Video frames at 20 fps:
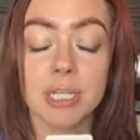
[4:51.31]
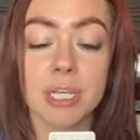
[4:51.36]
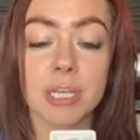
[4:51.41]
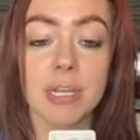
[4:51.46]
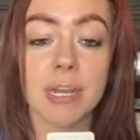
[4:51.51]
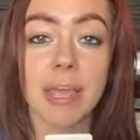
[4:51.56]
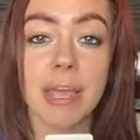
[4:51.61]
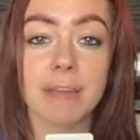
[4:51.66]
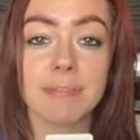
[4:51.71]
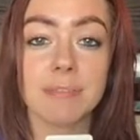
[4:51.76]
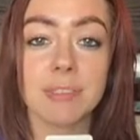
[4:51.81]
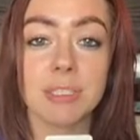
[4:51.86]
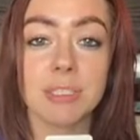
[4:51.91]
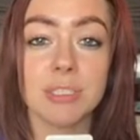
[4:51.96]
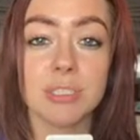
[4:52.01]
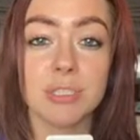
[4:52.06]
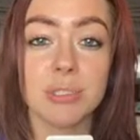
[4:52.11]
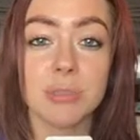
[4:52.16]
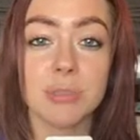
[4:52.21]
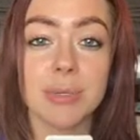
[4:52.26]
It could have to
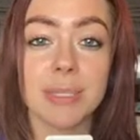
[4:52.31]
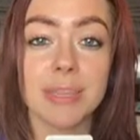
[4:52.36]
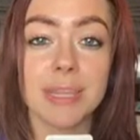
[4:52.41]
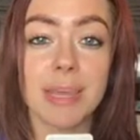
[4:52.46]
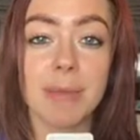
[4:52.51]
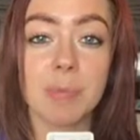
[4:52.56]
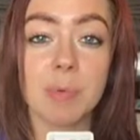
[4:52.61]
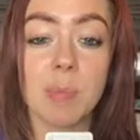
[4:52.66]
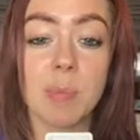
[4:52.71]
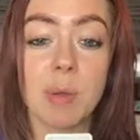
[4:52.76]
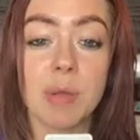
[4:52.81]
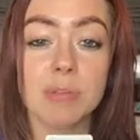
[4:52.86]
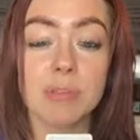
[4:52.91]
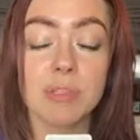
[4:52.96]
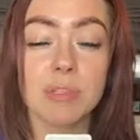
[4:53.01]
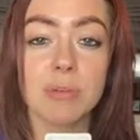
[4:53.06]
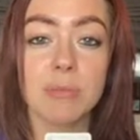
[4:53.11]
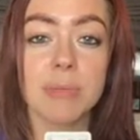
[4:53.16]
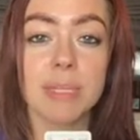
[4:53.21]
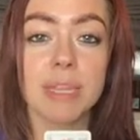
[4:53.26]
do with that
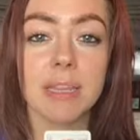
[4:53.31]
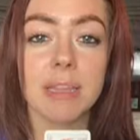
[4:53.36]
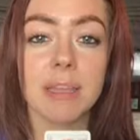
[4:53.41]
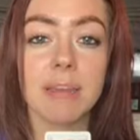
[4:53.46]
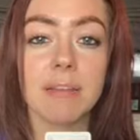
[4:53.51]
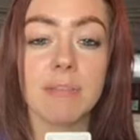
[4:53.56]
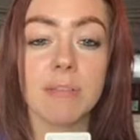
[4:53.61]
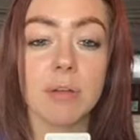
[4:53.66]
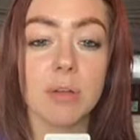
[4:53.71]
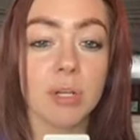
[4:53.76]
proposal with love,